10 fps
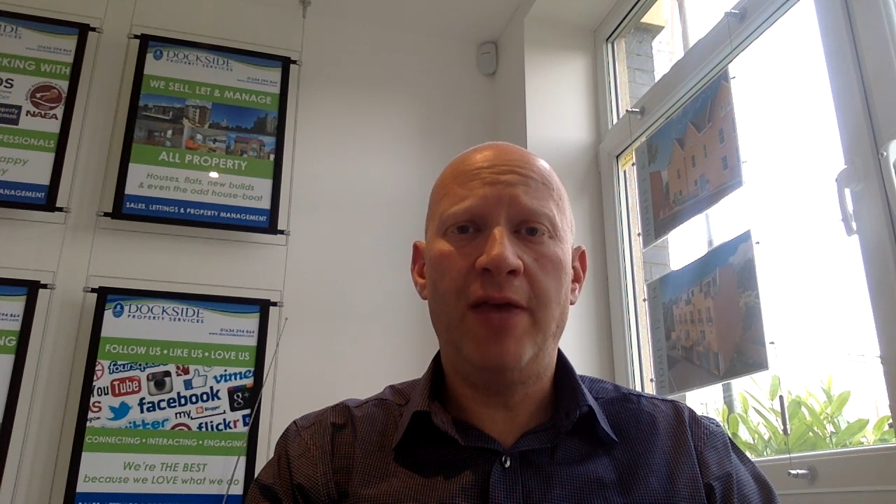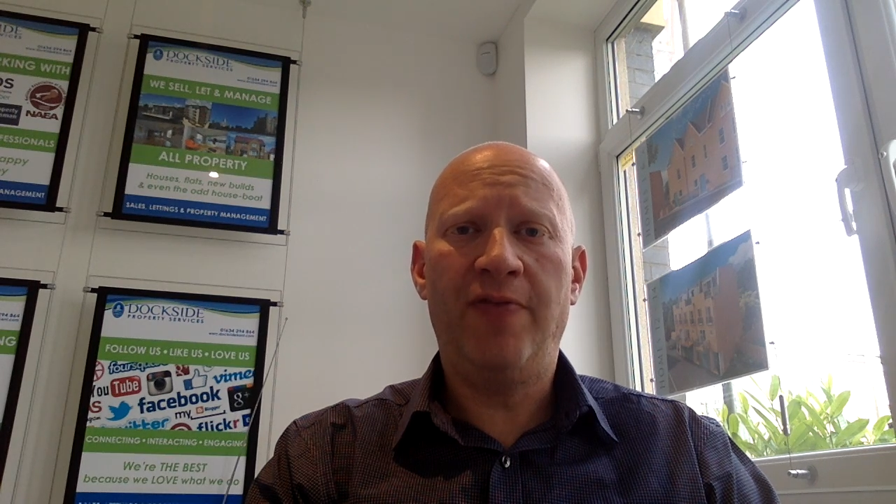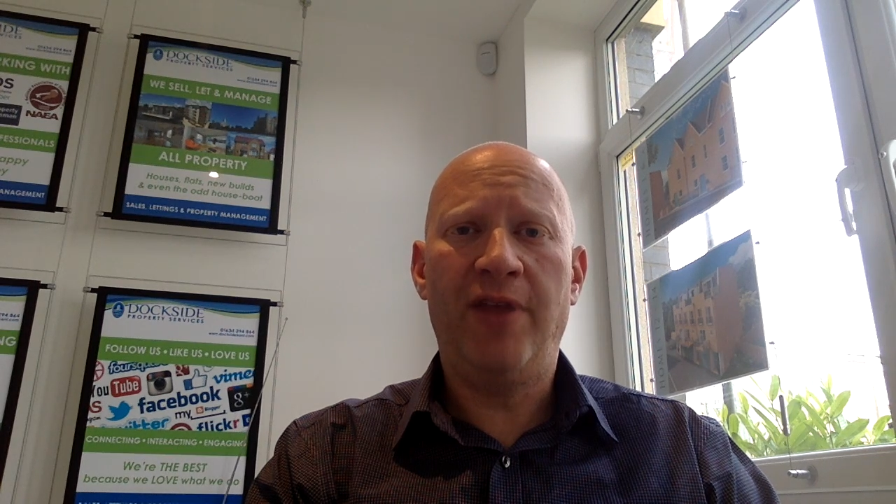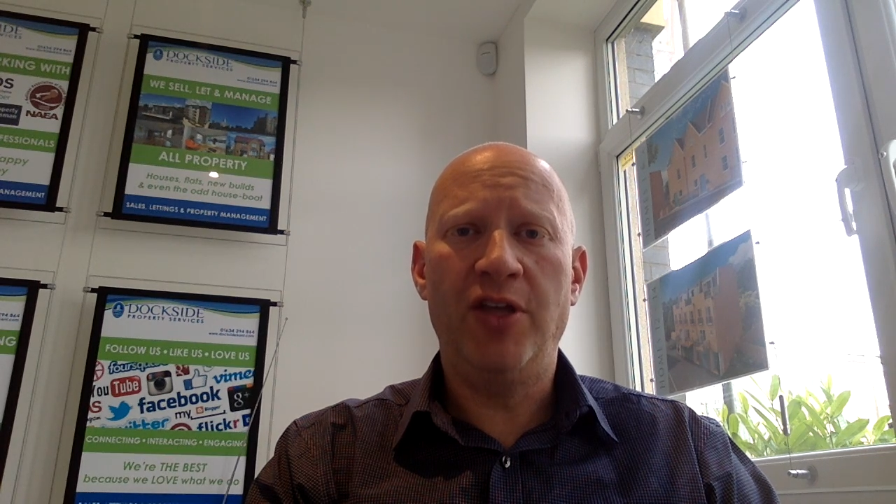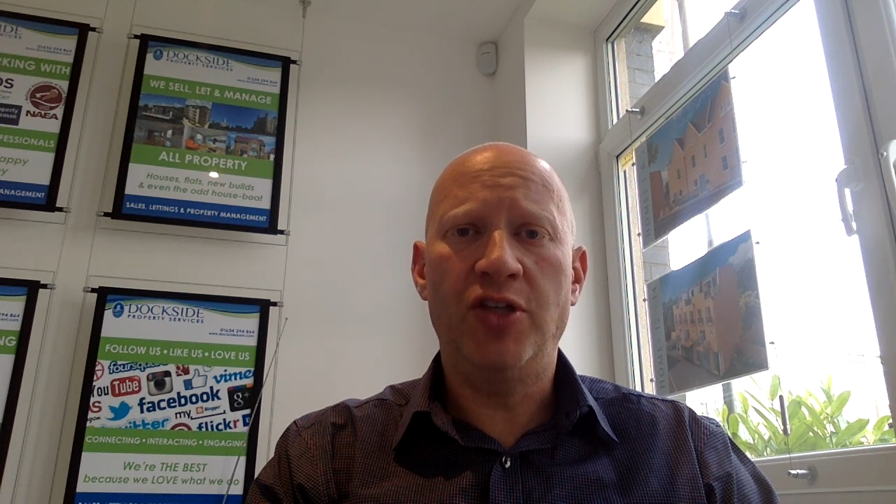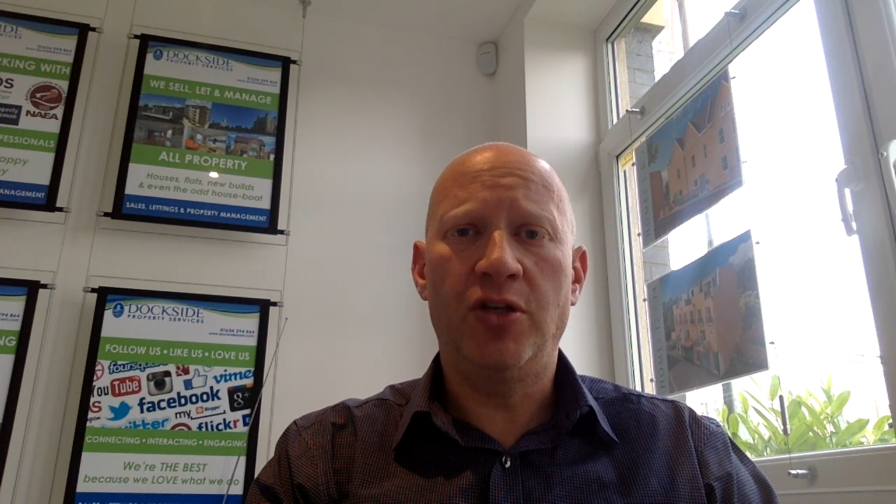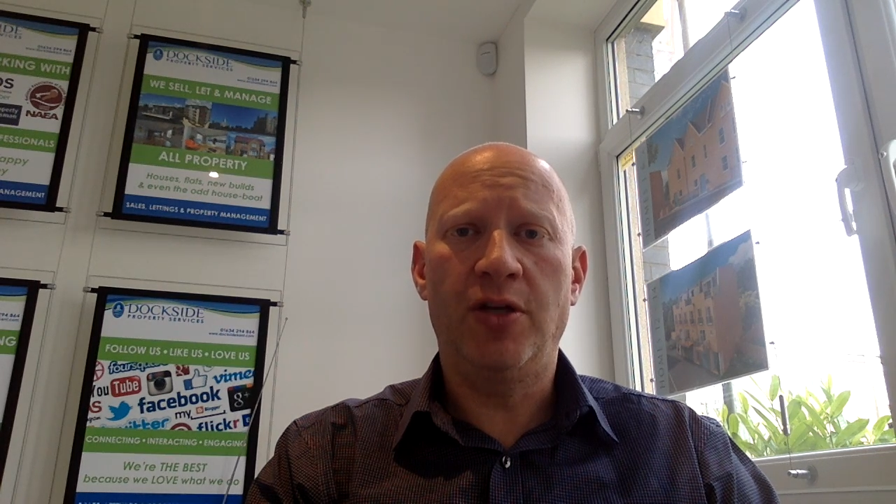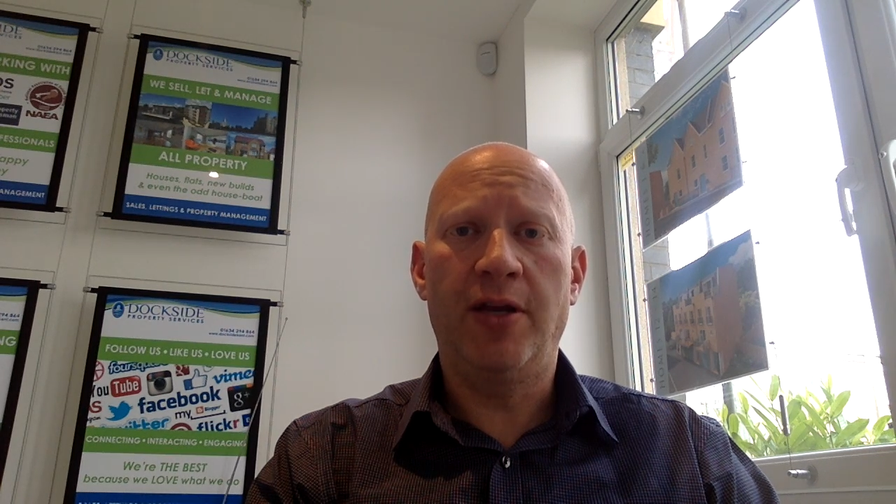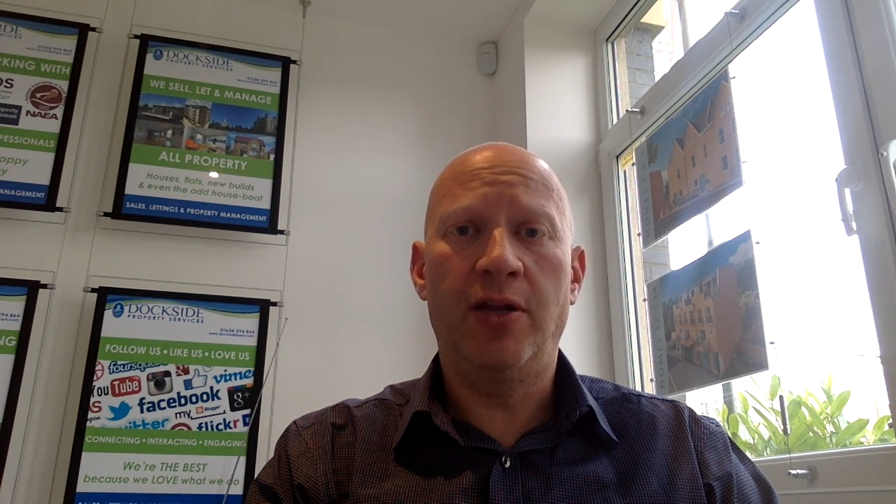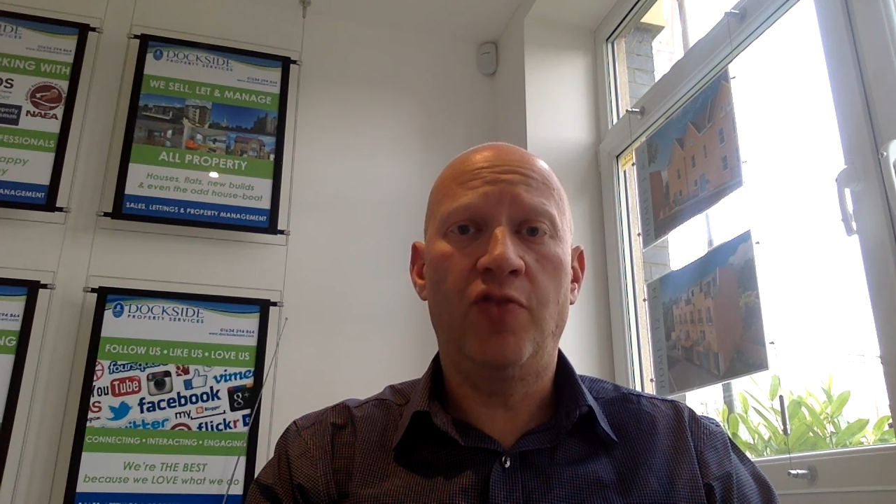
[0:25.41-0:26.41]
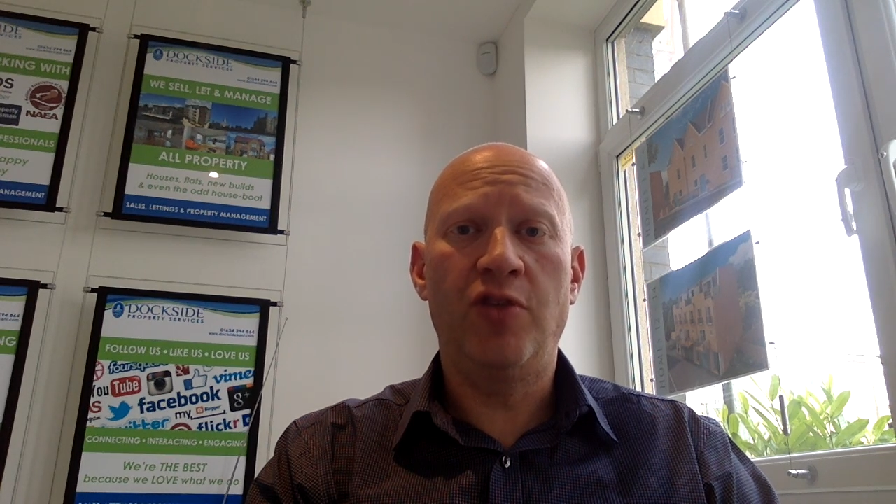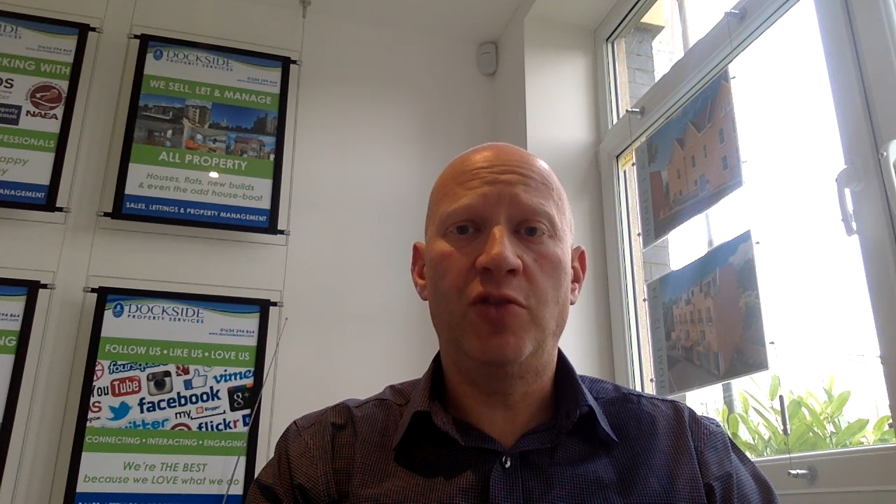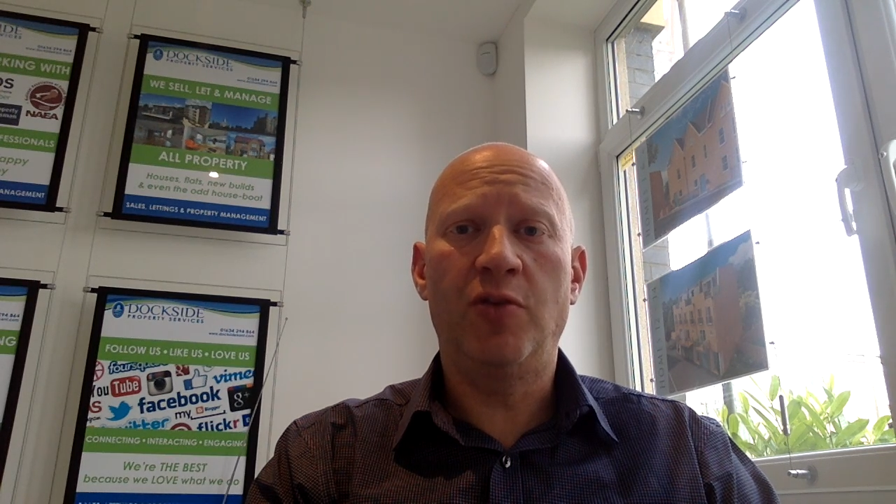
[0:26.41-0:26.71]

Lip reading: inflation had increased to